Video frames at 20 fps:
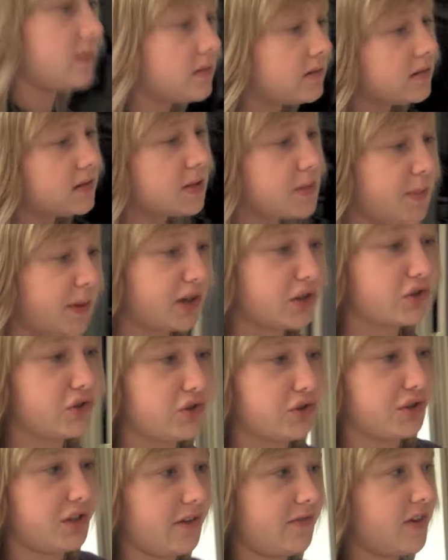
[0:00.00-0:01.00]
special
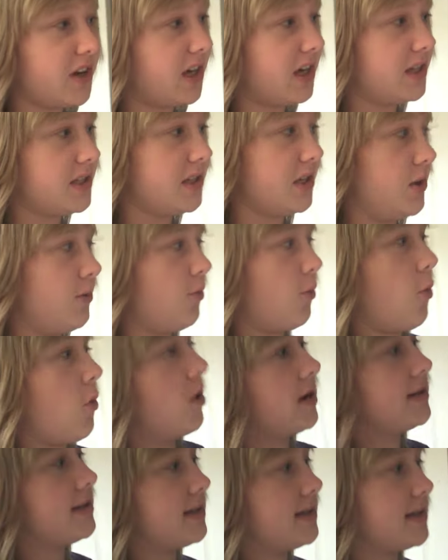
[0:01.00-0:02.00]
certificates and
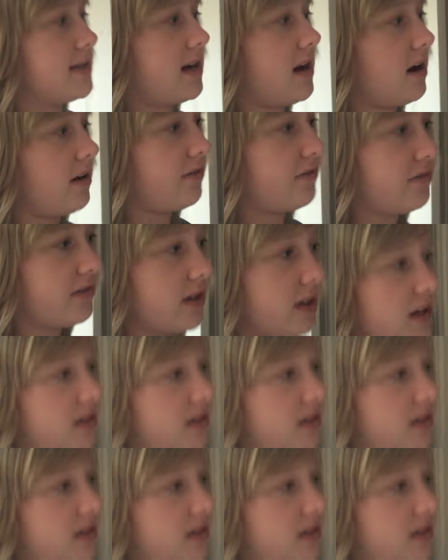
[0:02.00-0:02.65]
awards and stuff.